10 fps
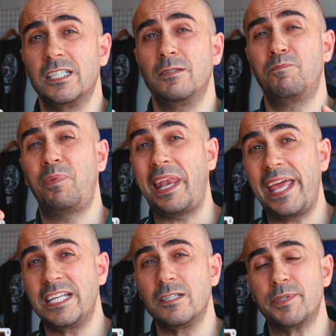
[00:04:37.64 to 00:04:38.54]
a
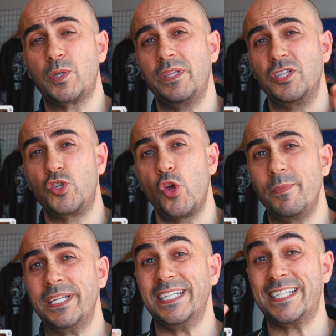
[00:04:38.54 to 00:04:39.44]
blend between the
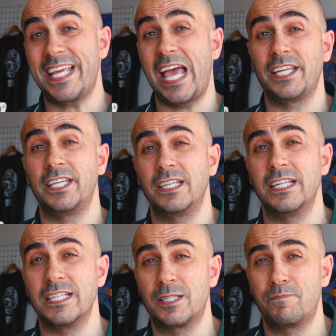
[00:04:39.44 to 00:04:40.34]
German and Italian
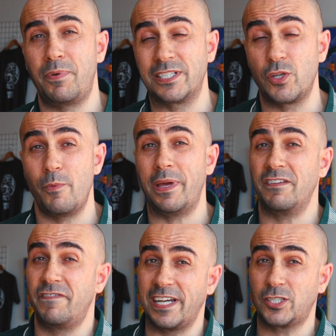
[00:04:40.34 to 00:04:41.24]
espresso
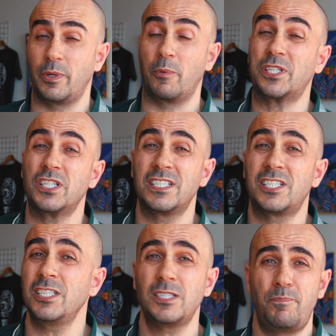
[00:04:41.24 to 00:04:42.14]
manufacturing, which is
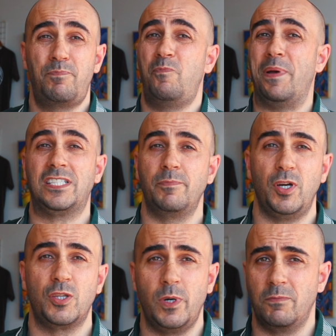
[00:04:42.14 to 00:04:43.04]
just the best of
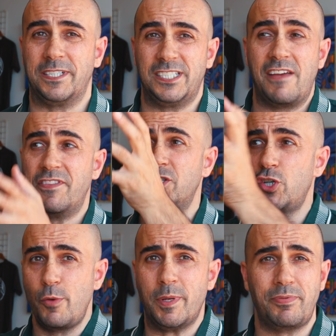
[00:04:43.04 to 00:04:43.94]
both worlds, because you have the
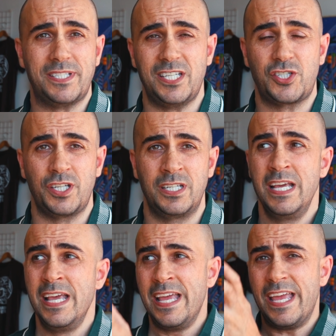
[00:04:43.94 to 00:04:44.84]
German precision
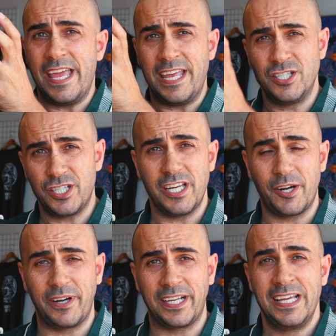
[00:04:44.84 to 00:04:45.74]

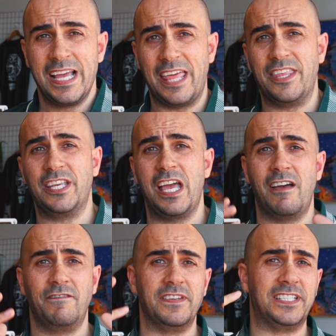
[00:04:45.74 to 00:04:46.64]
engineering, and then you
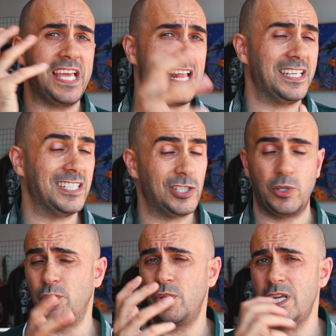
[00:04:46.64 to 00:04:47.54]
have Italians
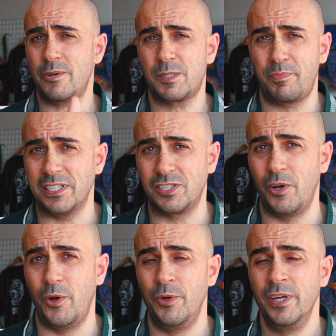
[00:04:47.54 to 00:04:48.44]
who know their
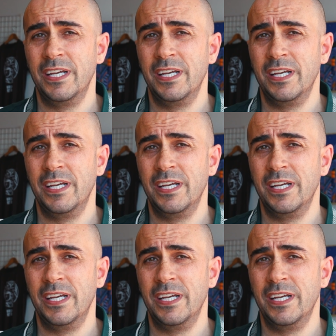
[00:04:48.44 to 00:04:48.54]
espresso,